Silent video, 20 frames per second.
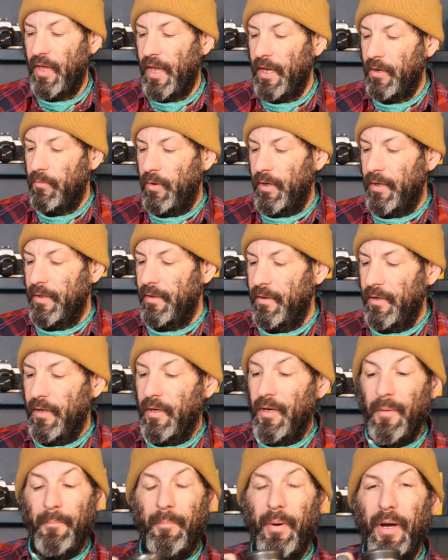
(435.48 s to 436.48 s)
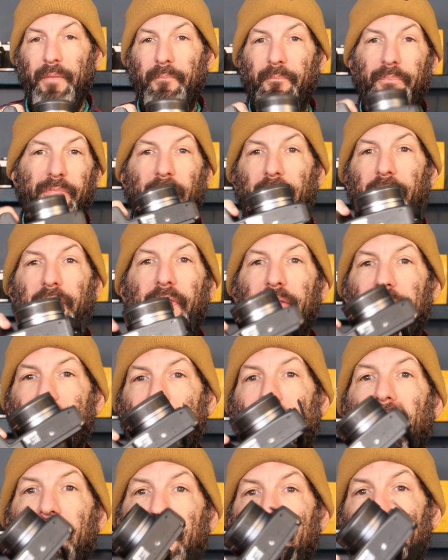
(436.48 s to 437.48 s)
take one. But the, the
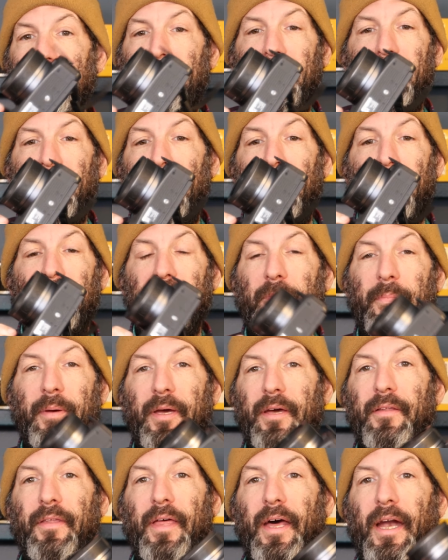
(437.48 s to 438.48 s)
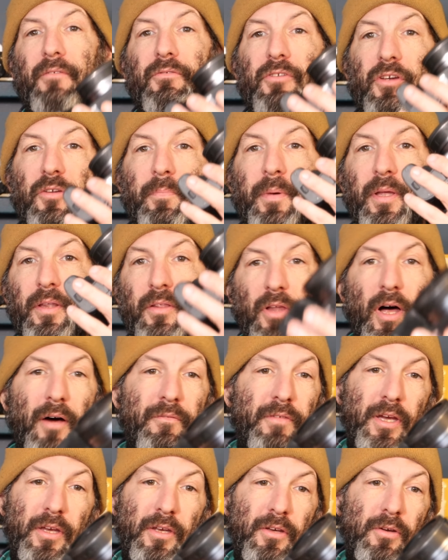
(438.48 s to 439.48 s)
side thing has been that I've just been
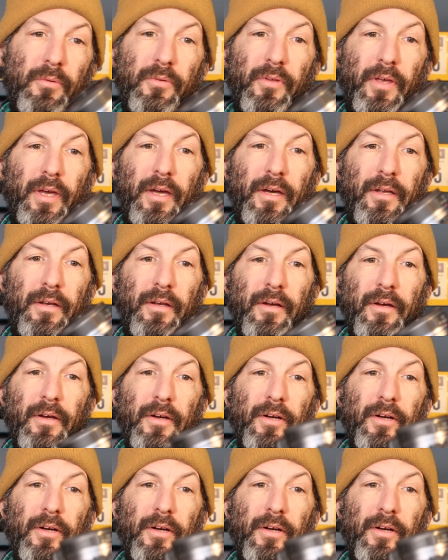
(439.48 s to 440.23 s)
loving using it